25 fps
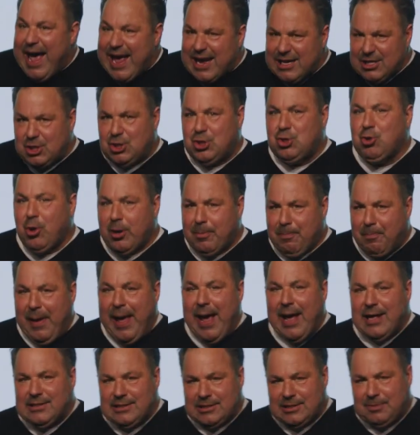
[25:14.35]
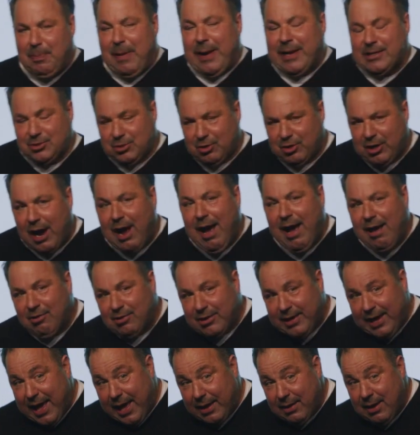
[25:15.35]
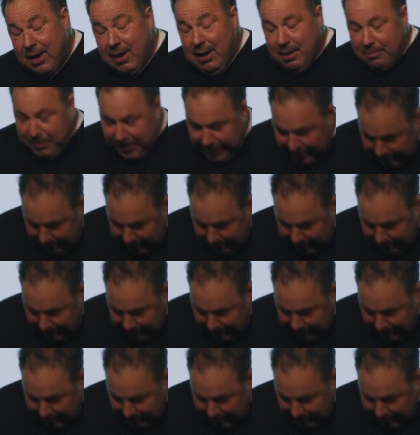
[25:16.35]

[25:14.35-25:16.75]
as short pants as Pastor Kyle yet, but